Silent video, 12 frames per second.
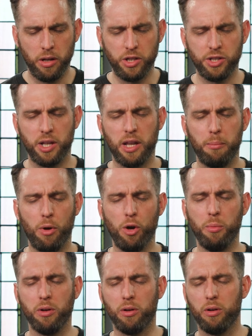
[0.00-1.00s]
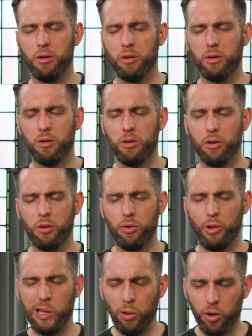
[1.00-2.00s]
Just in that moment,
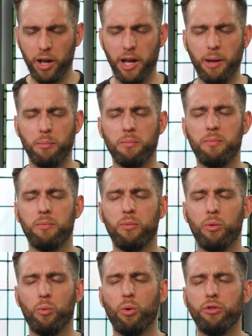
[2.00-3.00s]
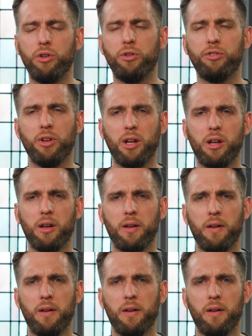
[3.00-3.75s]
look at him. What do you see?